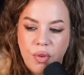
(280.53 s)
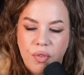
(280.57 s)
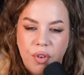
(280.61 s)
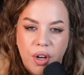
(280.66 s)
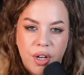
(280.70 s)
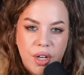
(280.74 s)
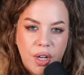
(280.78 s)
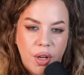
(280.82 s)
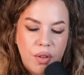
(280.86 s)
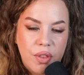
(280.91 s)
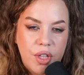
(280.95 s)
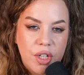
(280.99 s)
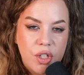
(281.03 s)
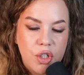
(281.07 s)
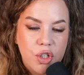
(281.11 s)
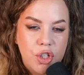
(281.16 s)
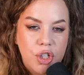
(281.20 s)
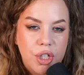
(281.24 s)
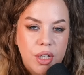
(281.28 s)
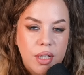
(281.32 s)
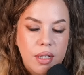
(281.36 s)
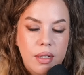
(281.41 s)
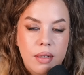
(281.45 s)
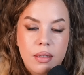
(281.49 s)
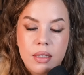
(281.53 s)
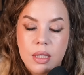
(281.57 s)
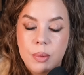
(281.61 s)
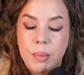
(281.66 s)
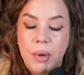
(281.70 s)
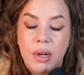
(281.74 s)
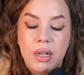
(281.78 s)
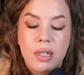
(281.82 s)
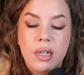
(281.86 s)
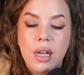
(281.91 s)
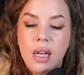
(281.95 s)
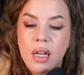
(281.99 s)
We find out that she
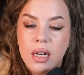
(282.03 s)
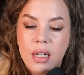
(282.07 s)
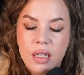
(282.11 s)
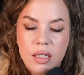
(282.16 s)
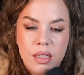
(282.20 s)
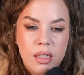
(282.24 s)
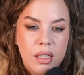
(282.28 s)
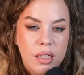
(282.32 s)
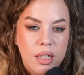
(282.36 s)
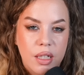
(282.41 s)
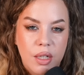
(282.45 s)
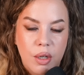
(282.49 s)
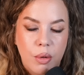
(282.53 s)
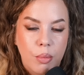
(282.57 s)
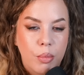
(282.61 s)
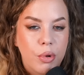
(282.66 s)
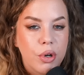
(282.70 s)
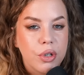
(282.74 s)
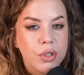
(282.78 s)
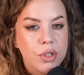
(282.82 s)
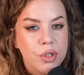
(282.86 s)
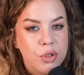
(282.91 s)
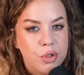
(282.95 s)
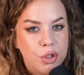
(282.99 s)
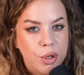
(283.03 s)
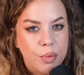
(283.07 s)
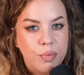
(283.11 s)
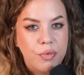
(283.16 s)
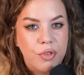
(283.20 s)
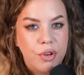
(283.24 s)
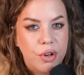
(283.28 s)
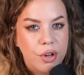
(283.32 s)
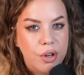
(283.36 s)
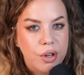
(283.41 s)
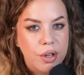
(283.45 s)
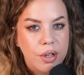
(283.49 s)
spontaneously booked a trip
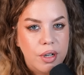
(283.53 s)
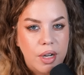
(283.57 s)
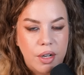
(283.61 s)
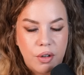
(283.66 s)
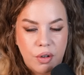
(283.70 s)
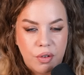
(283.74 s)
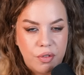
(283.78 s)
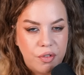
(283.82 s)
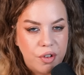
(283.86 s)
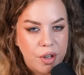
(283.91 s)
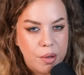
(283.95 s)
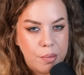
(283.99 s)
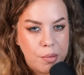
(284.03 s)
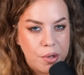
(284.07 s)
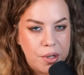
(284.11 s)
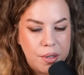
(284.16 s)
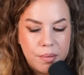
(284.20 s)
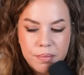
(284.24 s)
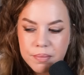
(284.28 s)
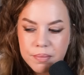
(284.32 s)
for her and her family.